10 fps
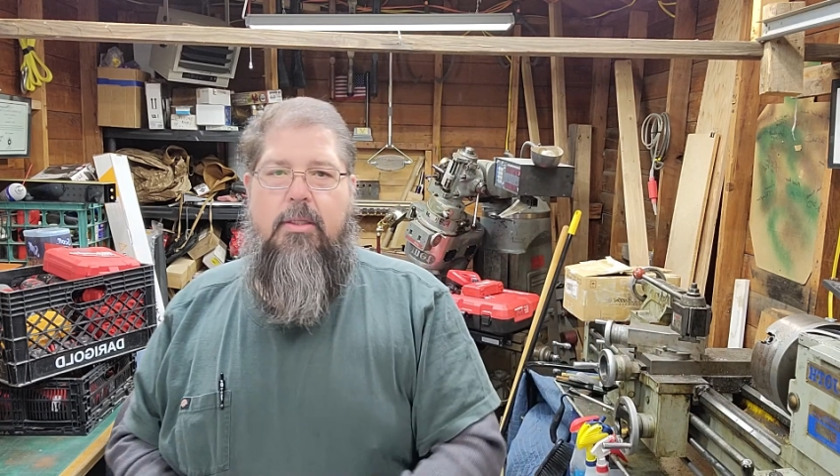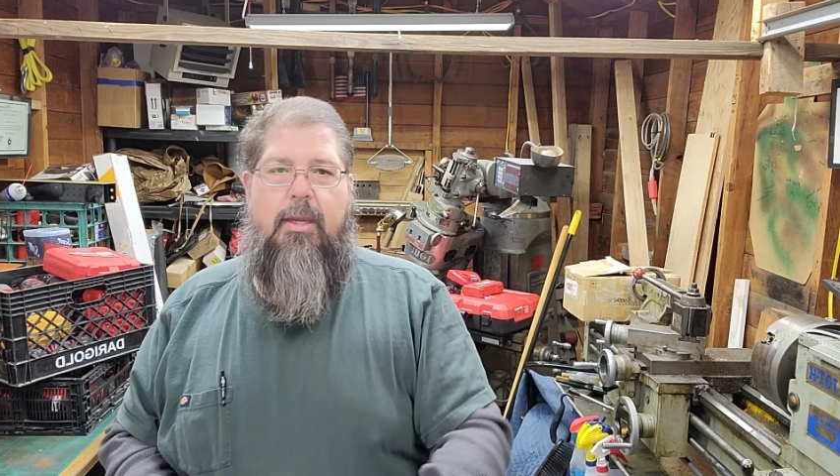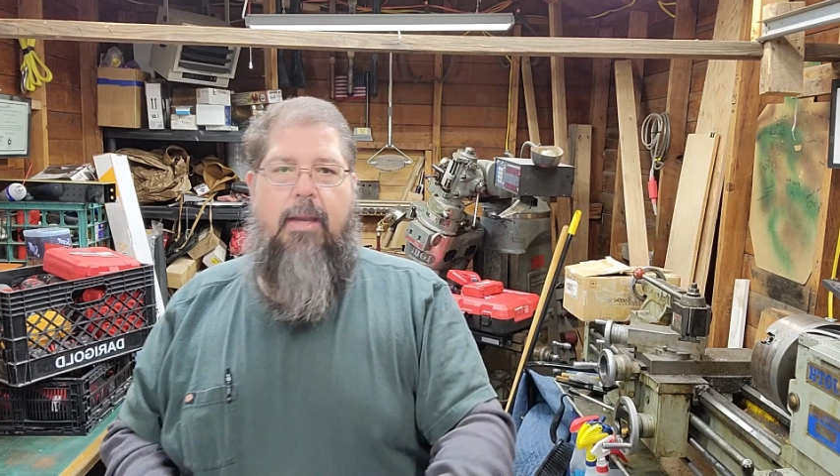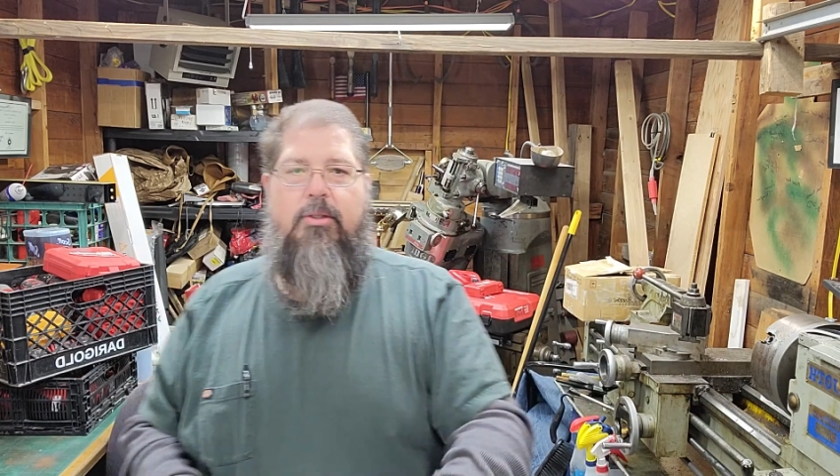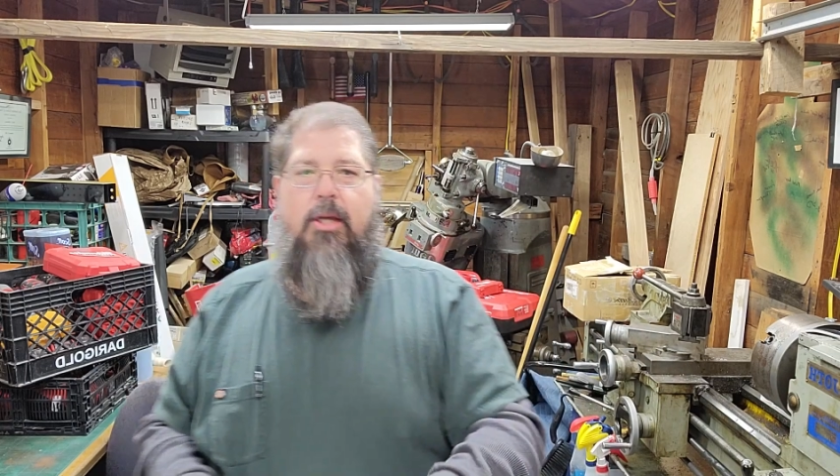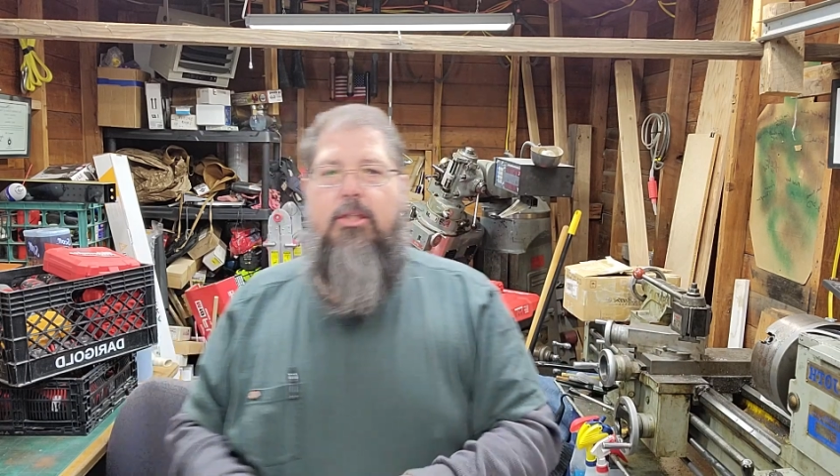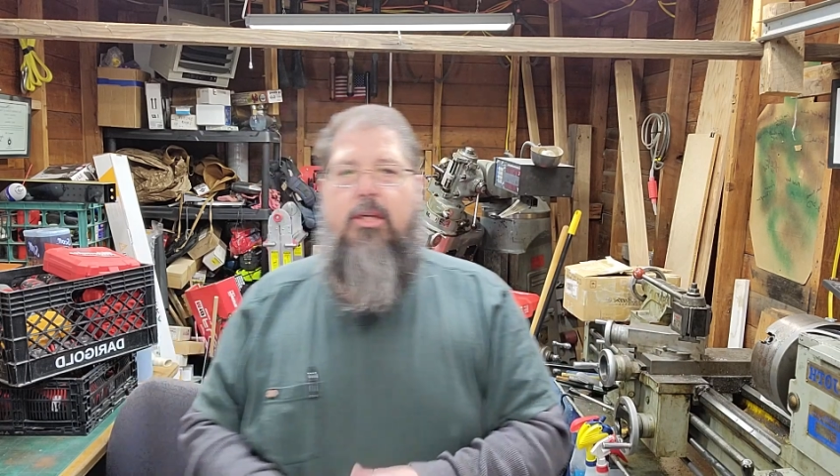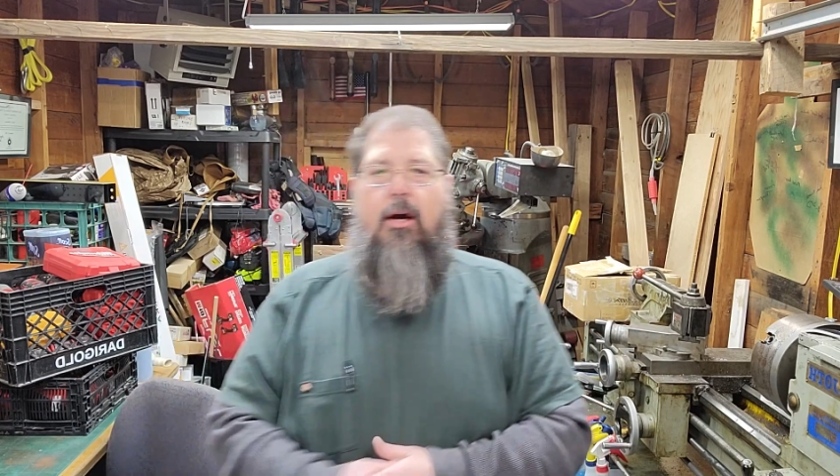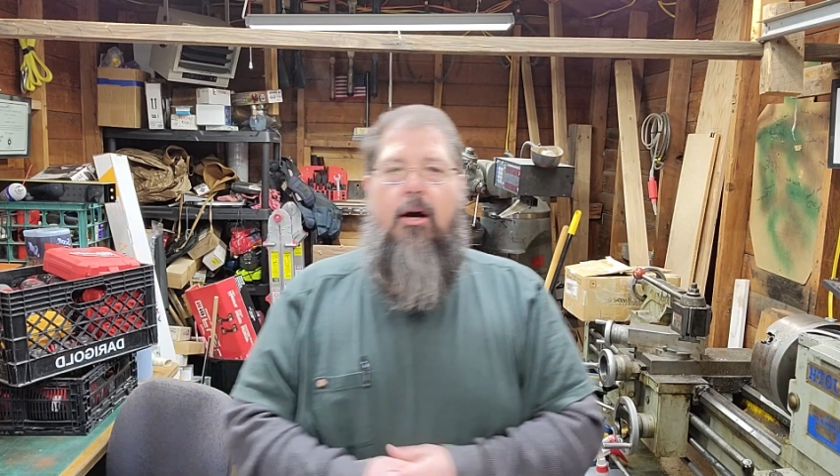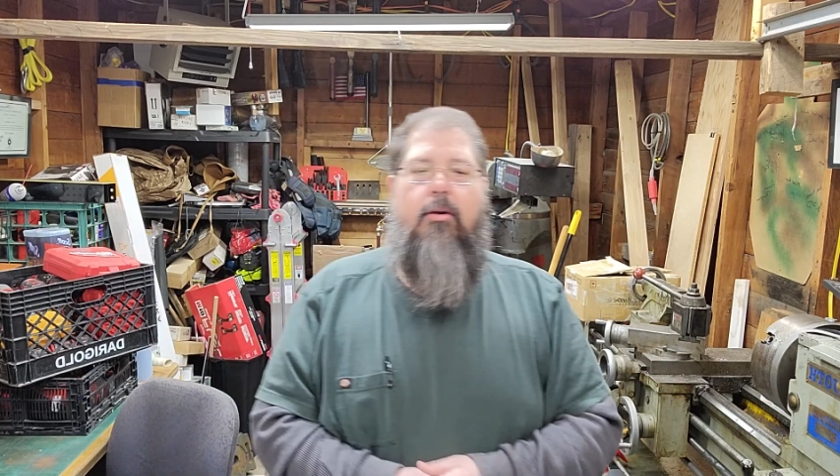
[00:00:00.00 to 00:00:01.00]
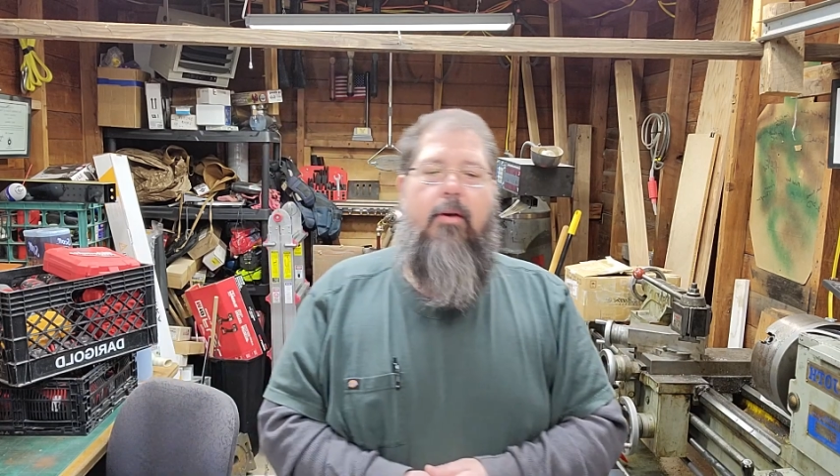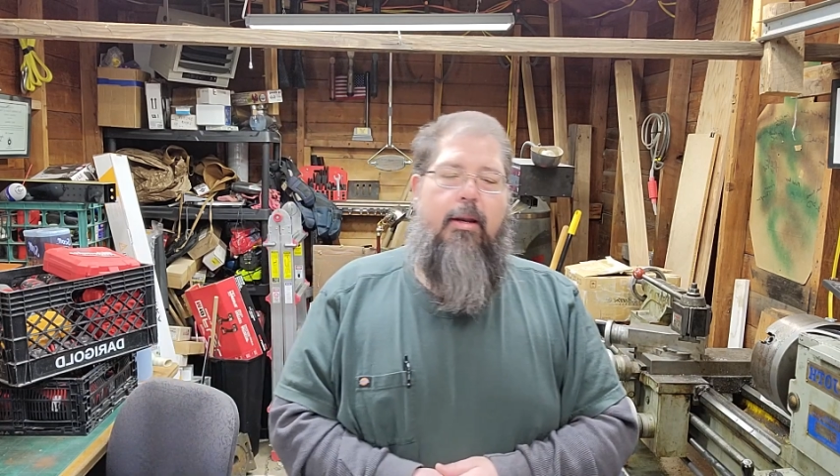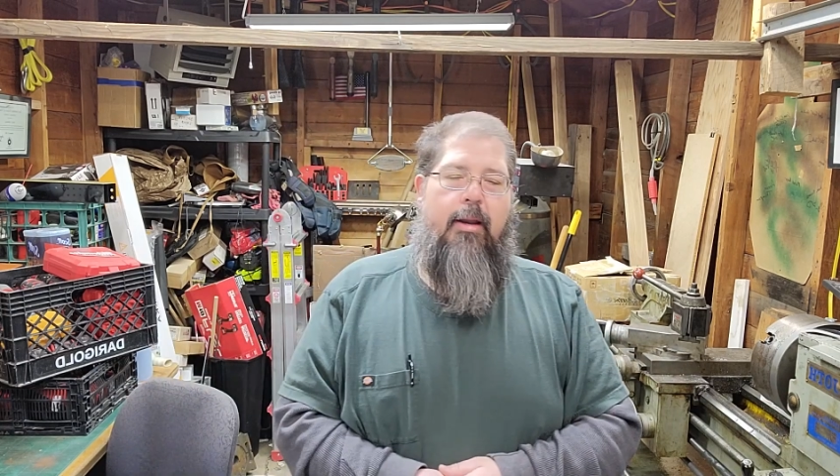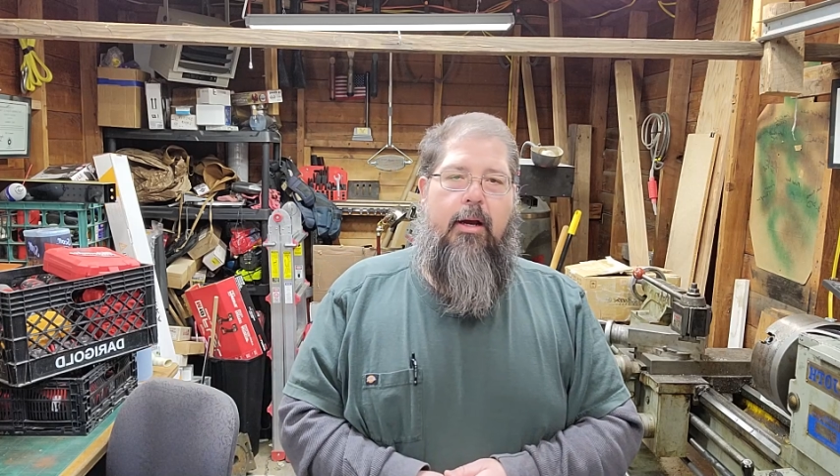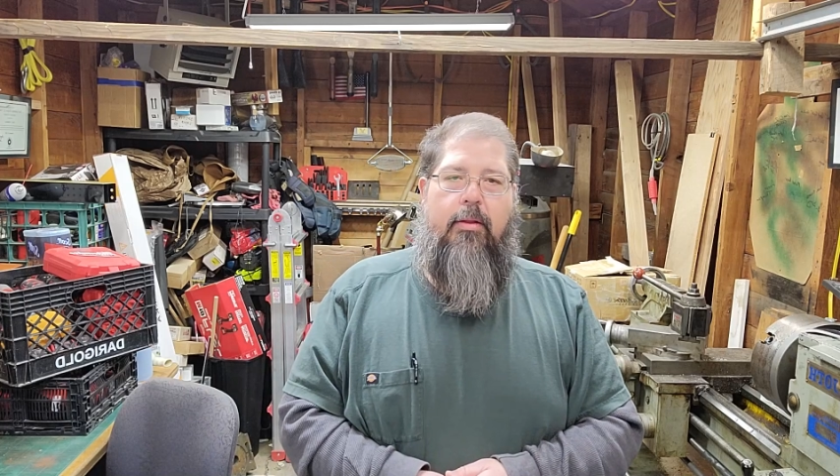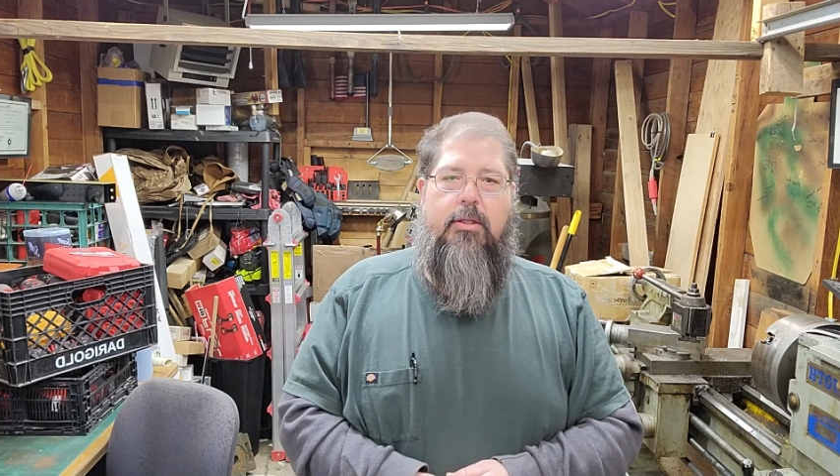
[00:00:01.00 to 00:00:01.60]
the camera's actually on right now.